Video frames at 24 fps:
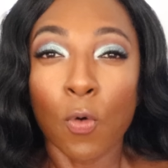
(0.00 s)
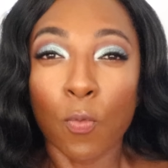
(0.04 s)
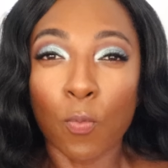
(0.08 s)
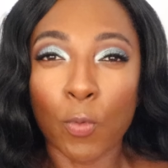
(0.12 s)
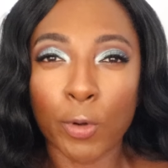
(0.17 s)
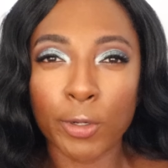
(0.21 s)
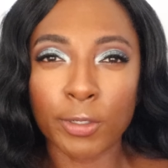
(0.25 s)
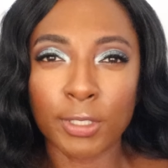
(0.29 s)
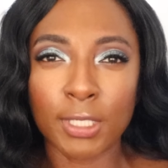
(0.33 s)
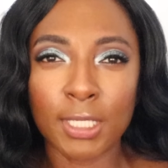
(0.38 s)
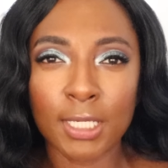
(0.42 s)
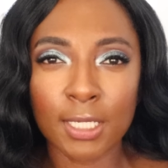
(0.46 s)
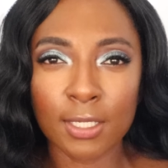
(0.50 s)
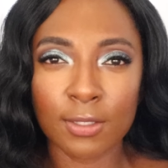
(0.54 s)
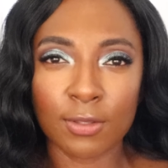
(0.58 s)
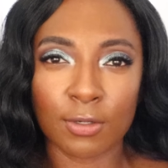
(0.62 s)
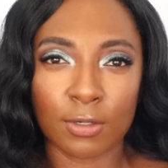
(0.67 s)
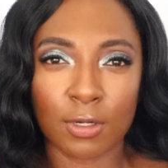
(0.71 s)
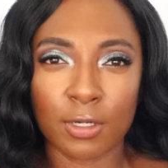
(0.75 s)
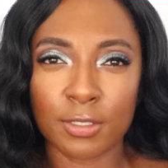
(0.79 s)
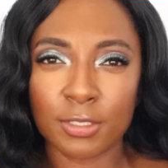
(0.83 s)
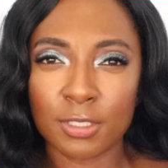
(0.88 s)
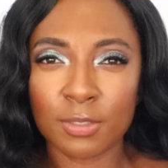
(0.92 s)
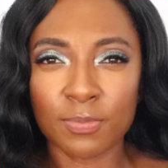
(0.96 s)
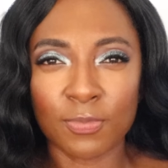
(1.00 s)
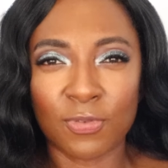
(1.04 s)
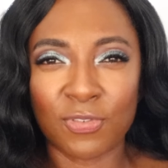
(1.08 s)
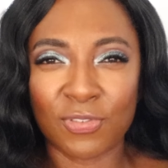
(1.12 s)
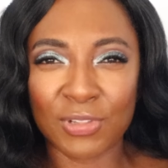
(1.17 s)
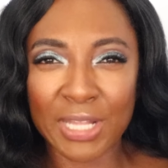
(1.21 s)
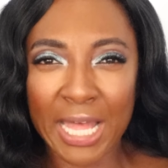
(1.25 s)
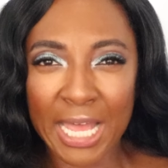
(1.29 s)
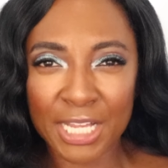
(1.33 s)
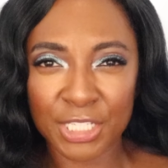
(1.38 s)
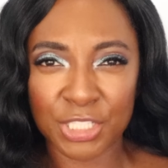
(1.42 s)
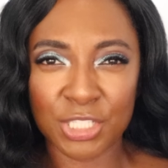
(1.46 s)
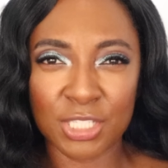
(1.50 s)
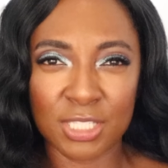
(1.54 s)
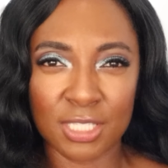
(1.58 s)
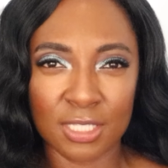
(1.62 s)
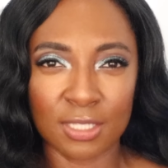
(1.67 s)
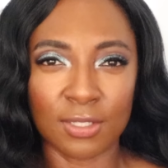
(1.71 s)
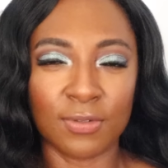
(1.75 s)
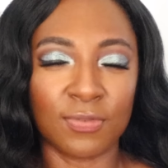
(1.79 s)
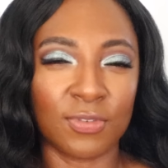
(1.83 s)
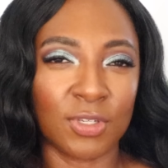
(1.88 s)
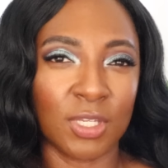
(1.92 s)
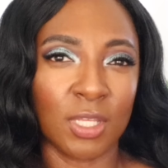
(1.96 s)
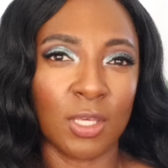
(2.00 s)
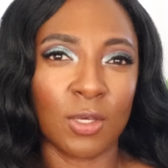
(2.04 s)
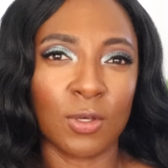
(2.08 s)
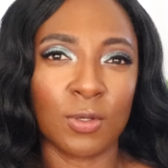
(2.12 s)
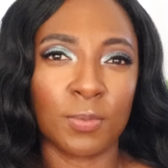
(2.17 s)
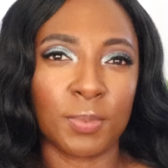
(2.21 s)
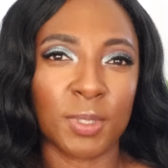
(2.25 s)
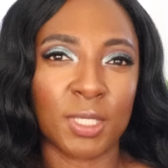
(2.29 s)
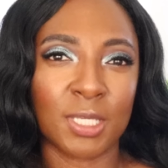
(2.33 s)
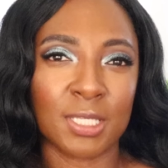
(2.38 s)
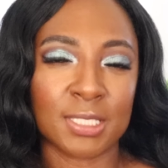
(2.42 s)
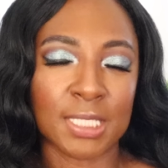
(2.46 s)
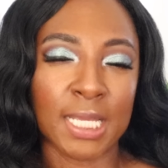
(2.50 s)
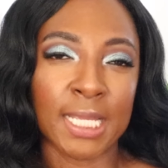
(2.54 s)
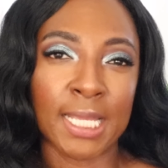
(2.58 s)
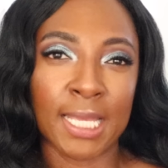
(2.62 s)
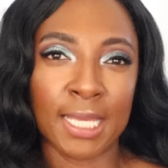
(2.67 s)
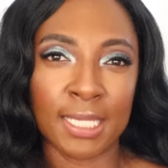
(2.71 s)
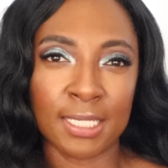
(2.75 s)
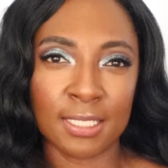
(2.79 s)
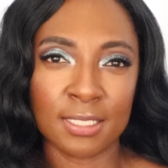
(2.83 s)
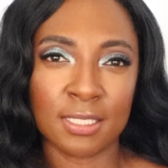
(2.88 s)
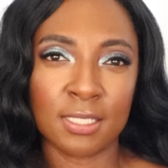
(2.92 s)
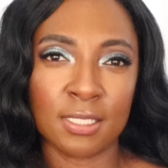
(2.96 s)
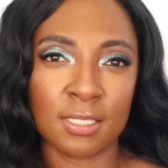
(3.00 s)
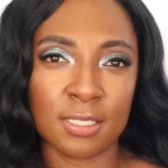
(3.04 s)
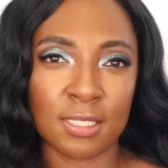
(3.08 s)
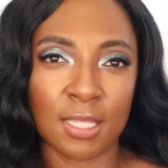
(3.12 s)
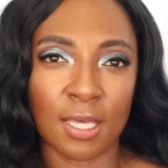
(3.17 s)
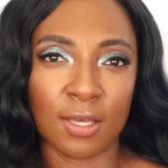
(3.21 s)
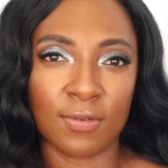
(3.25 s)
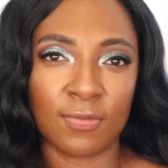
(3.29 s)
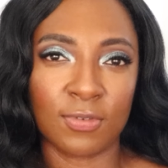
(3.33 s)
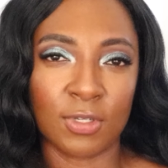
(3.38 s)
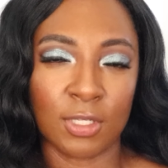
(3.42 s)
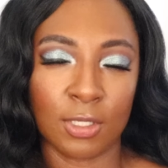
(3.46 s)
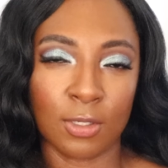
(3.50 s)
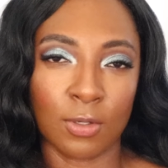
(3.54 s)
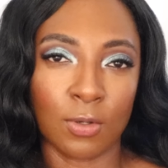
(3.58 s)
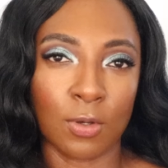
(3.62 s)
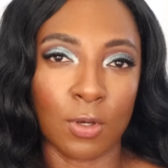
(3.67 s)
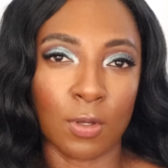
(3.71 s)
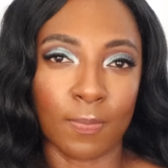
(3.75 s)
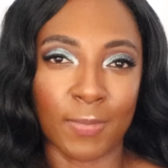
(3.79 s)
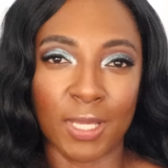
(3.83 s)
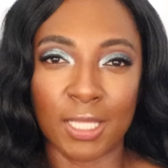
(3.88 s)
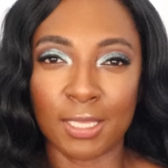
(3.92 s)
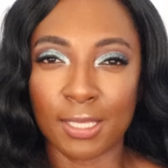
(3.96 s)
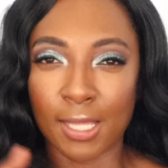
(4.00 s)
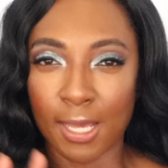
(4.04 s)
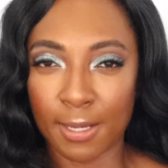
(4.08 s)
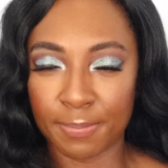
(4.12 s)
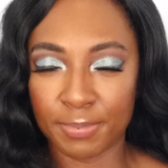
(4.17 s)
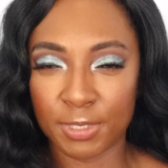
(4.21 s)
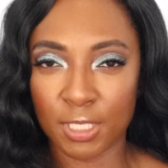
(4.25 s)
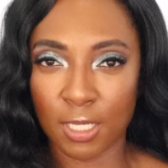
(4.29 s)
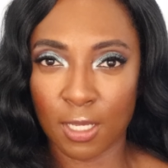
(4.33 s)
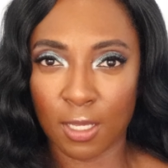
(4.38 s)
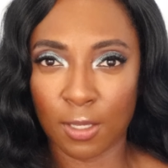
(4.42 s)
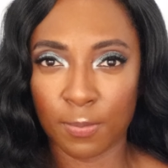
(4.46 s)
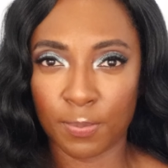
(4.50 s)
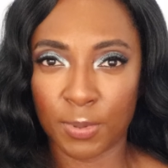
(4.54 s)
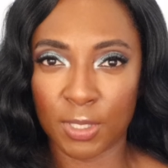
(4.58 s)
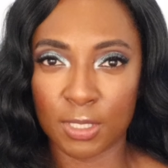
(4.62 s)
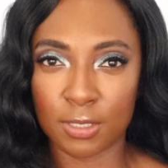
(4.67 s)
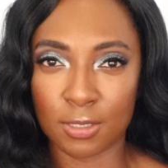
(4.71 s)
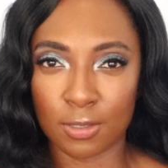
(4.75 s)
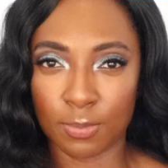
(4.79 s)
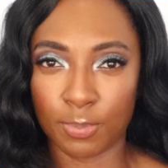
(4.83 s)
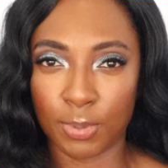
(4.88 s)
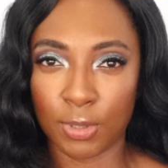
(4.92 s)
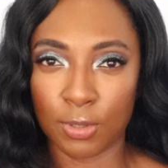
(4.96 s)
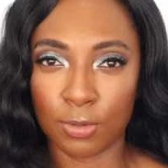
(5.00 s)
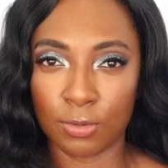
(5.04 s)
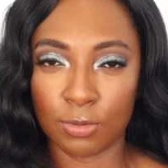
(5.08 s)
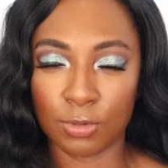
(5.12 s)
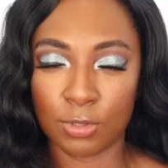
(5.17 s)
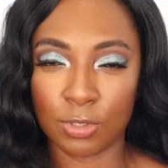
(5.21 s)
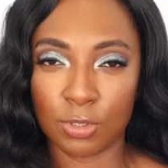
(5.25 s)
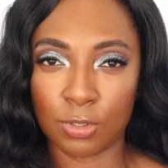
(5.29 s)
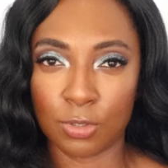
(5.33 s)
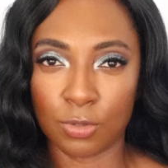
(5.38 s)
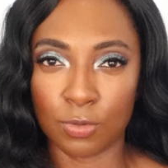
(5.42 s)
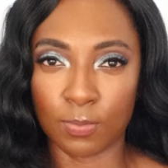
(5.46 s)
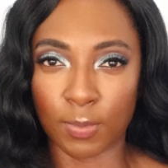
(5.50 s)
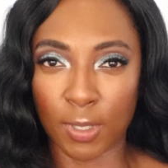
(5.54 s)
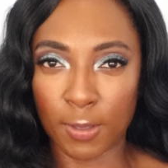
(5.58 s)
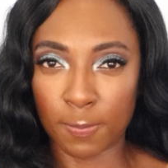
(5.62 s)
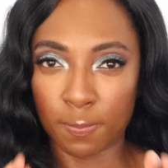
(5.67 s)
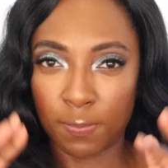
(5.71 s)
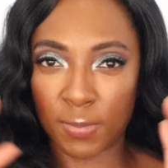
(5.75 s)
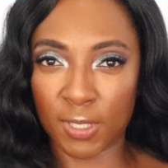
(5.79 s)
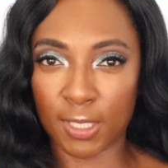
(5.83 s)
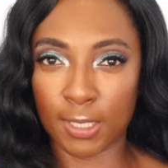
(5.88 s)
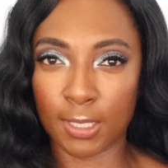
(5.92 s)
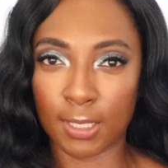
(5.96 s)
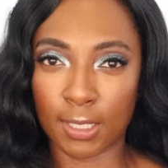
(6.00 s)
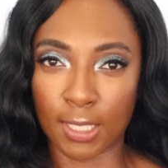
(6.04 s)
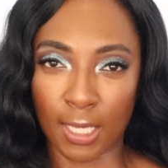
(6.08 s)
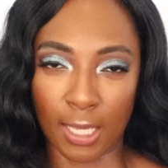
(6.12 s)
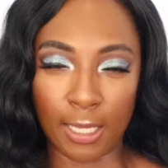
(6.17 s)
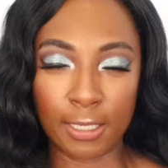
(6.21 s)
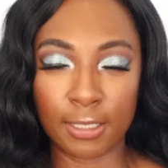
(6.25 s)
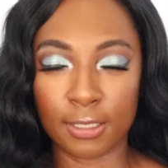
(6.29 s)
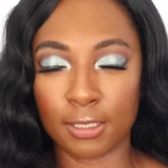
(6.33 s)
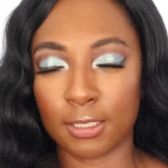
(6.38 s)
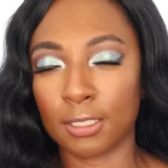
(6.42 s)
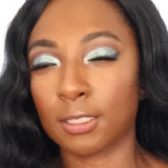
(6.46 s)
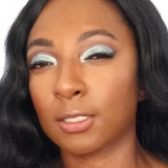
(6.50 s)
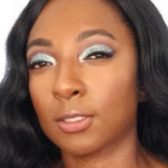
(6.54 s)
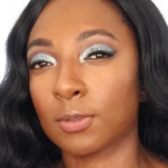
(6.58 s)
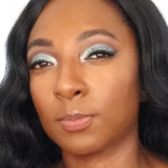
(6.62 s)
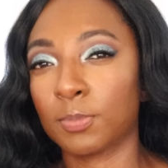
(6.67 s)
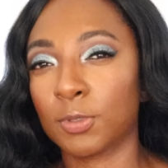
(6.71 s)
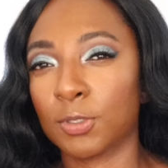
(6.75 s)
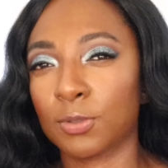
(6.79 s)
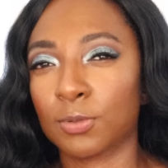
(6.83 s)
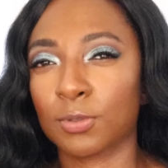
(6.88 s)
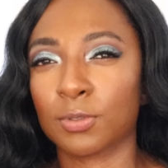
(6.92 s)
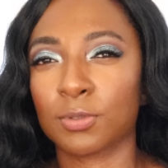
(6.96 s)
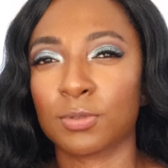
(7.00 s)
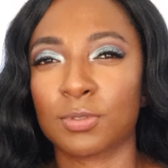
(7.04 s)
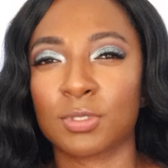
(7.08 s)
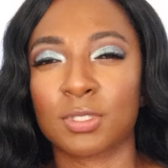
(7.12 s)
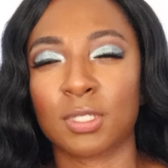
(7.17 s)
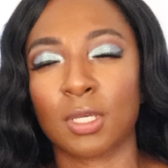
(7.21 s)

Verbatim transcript: Warning, there are some flashes in the video because I edited that video on my laptop as opposed to my big editing computer.